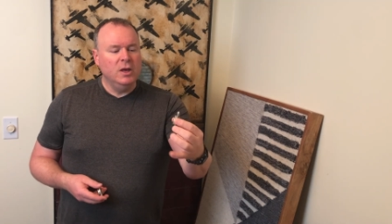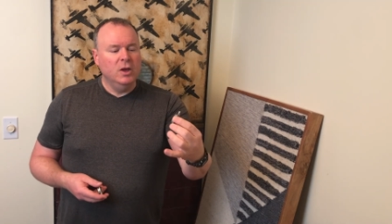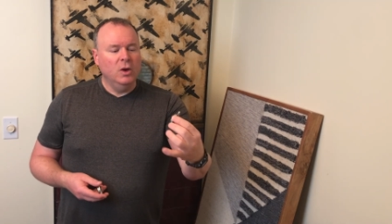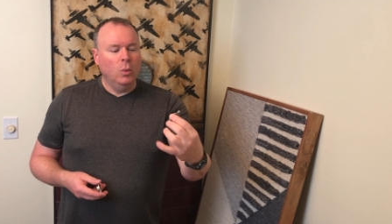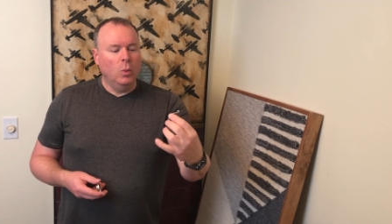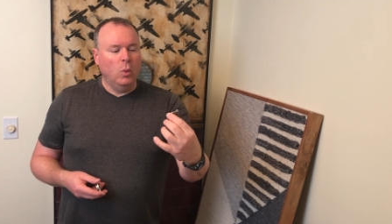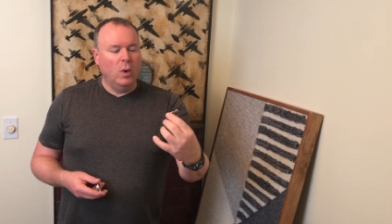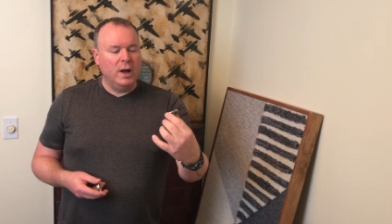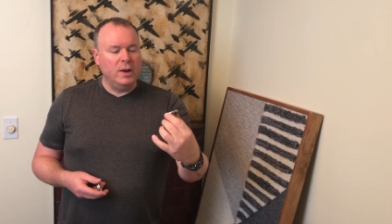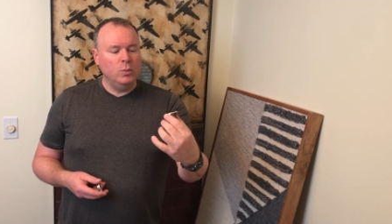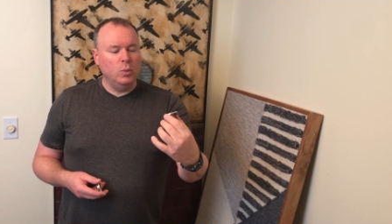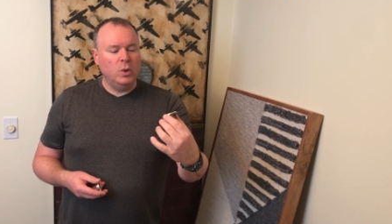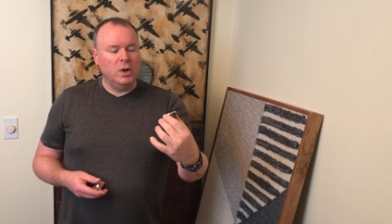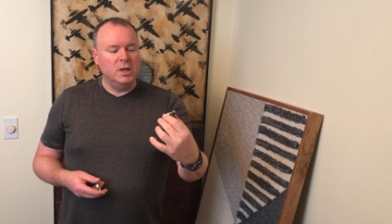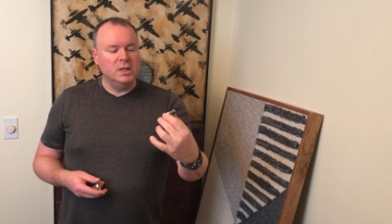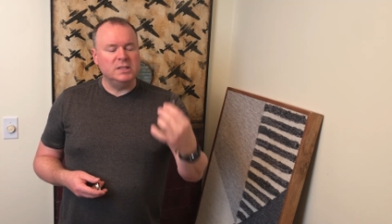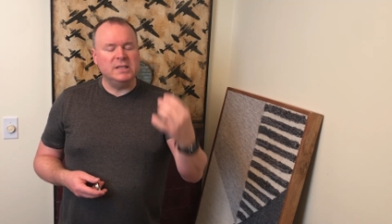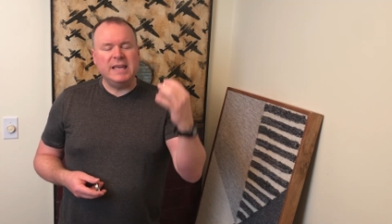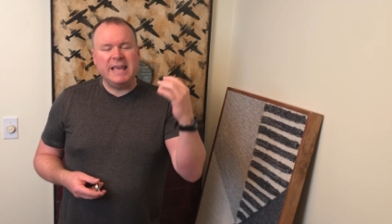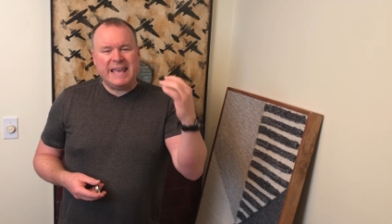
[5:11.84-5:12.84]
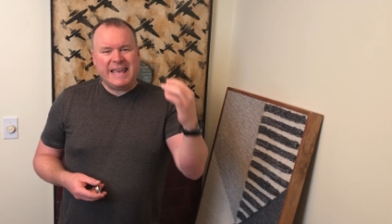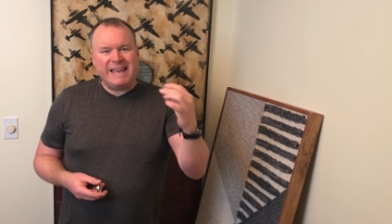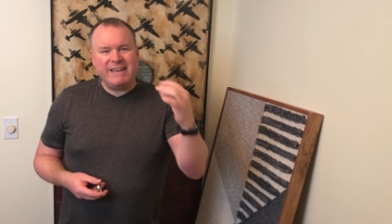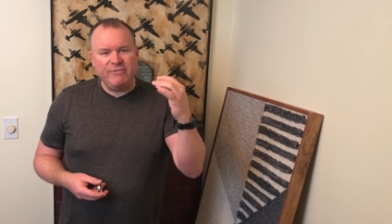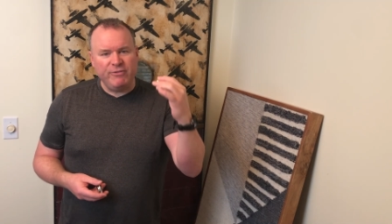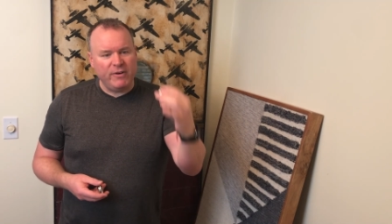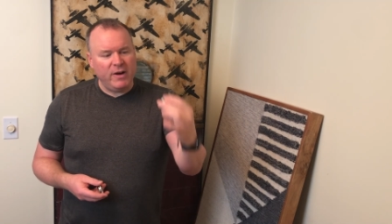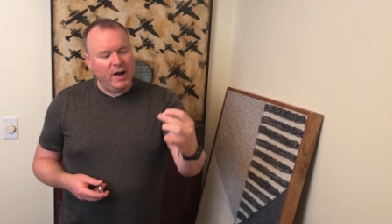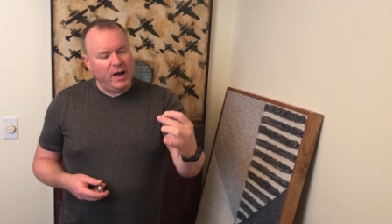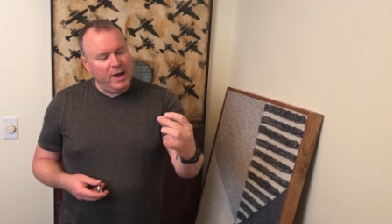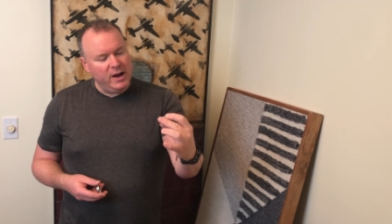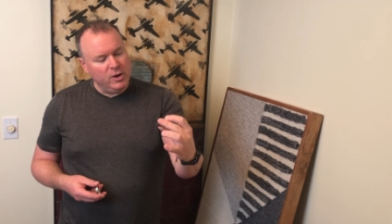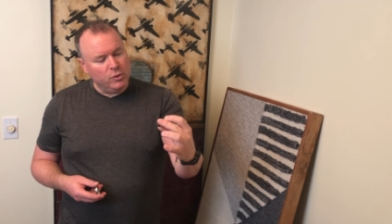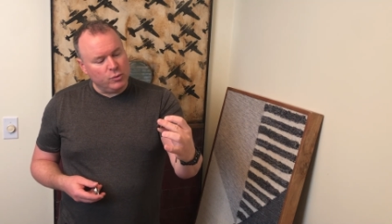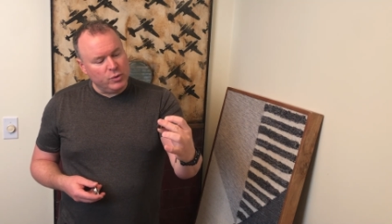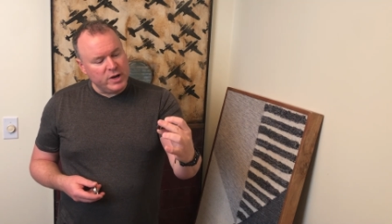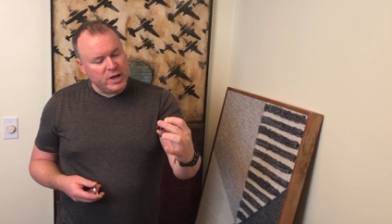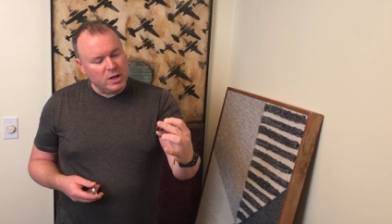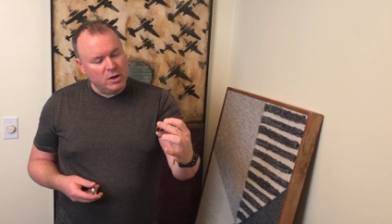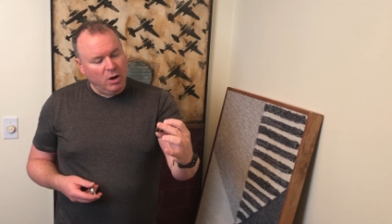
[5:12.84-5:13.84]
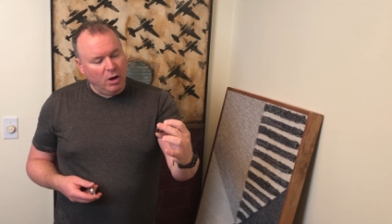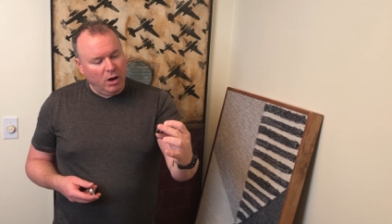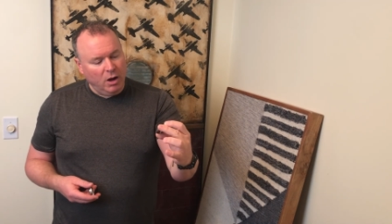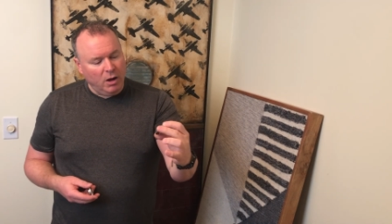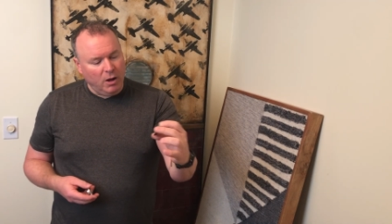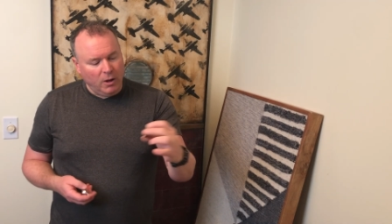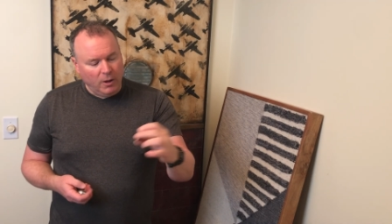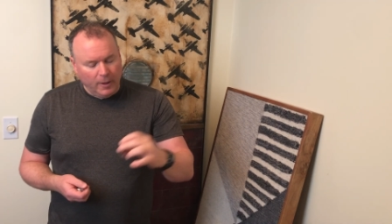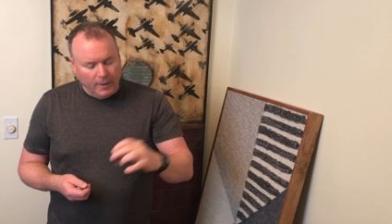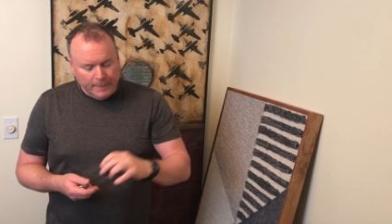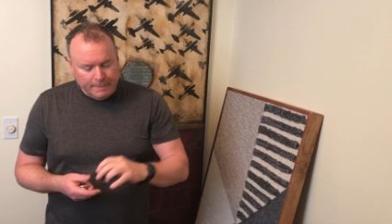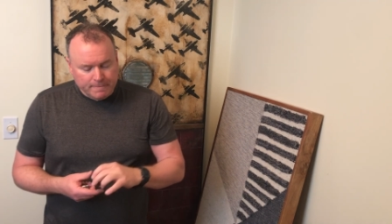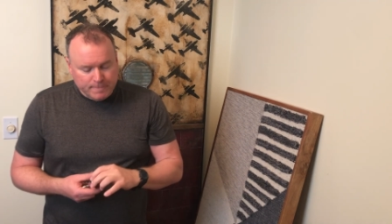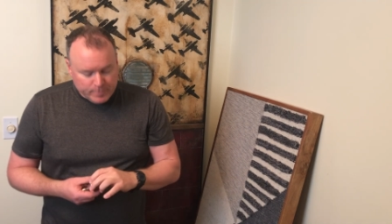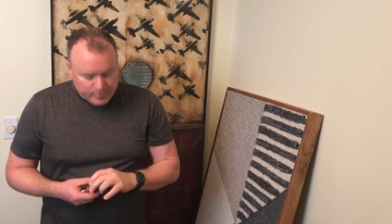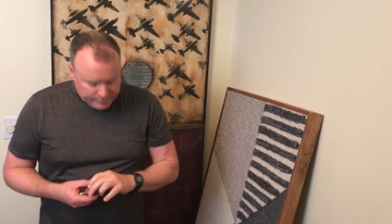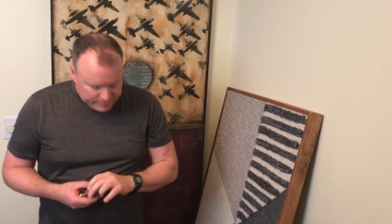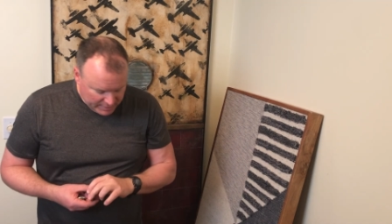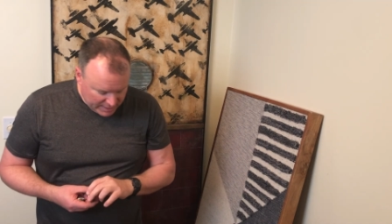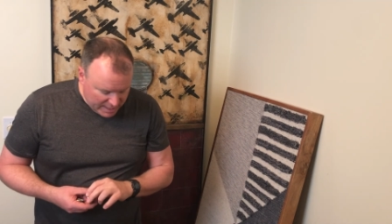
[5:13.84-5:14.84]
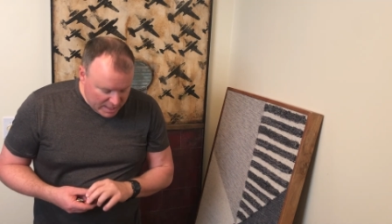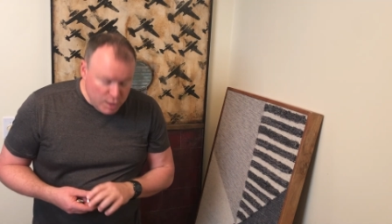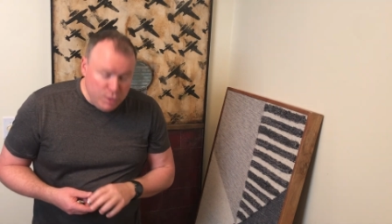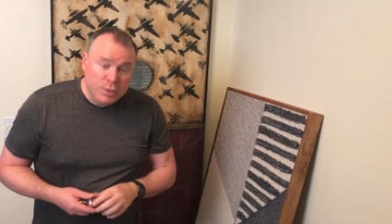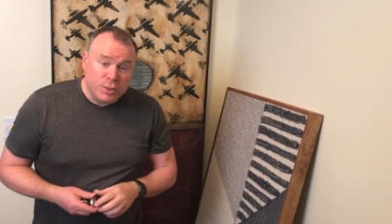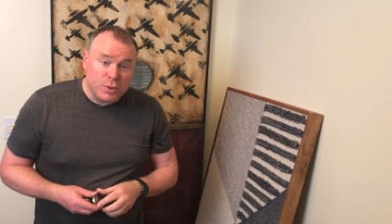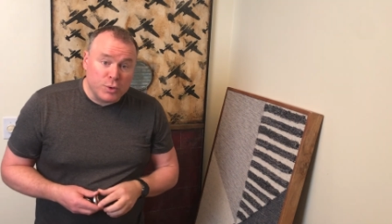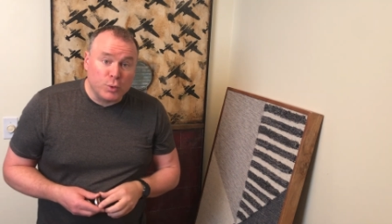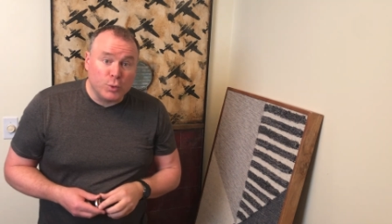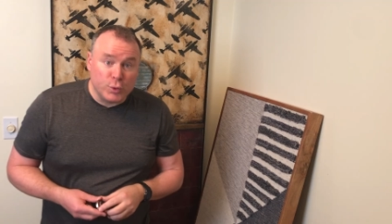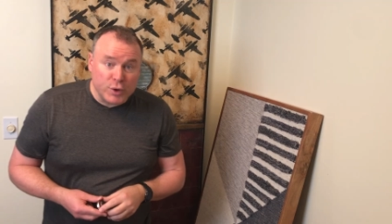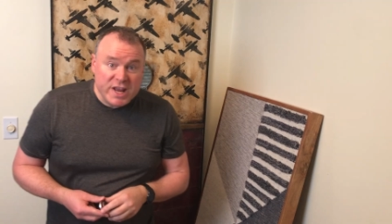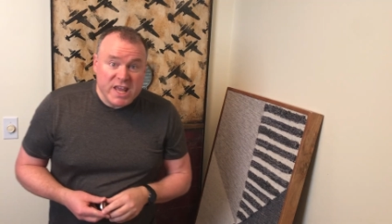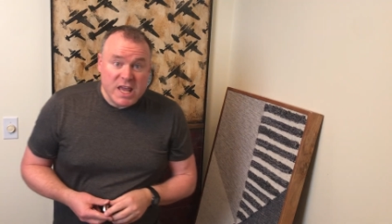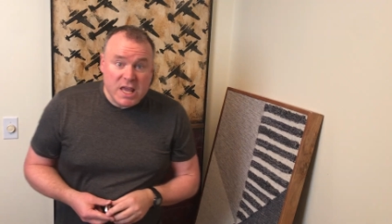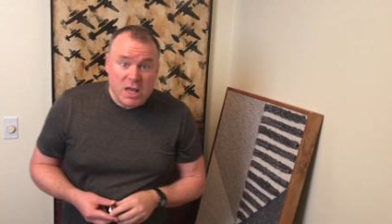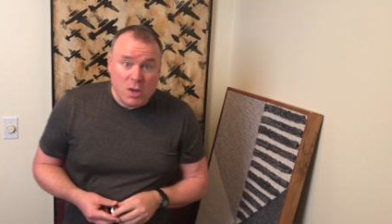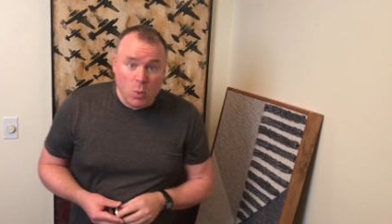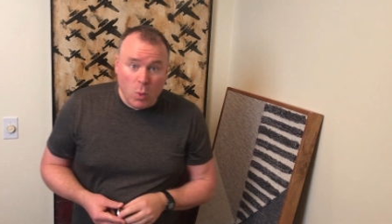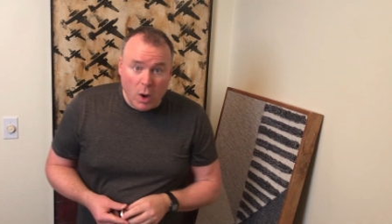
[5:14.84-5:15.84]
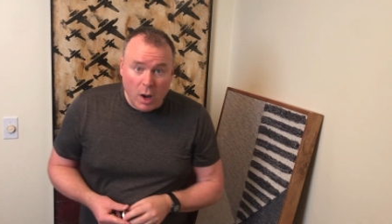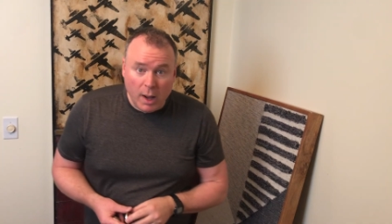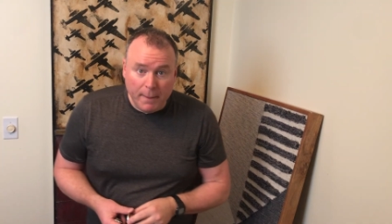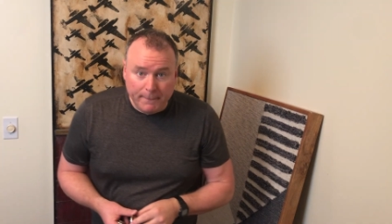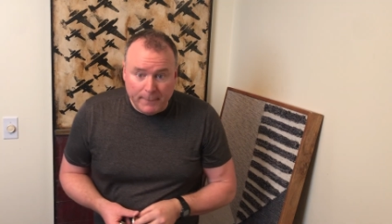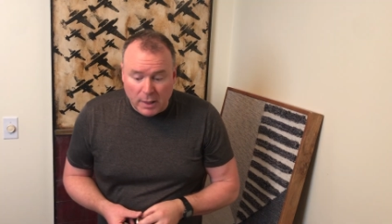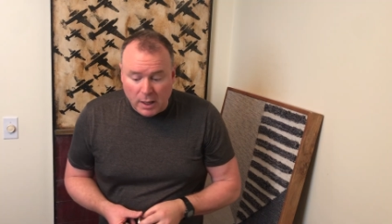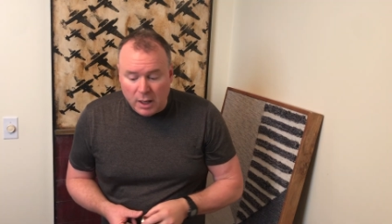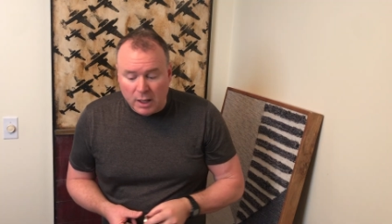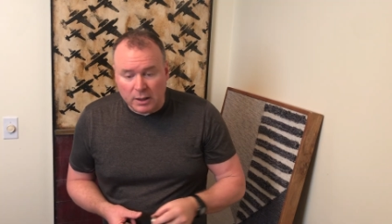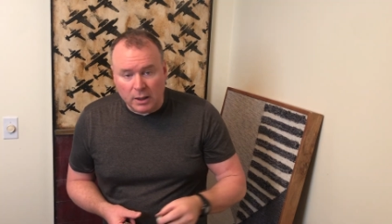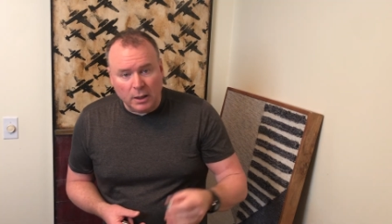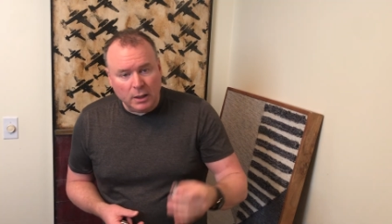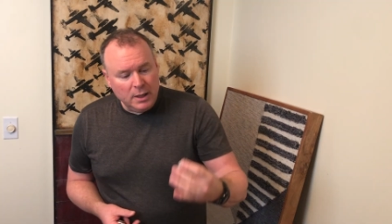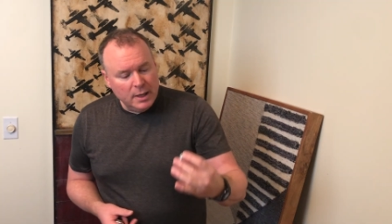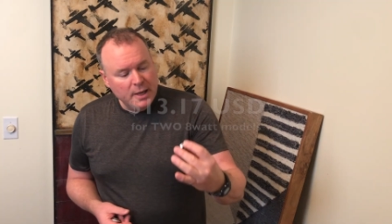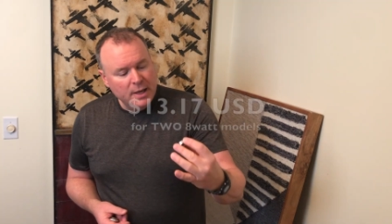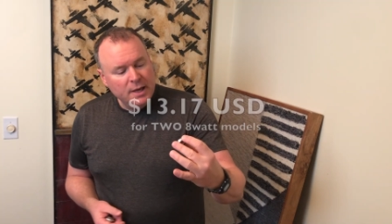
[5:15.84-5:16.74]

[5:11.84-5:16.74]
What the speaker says: One was, if I recall, a 3-watt model.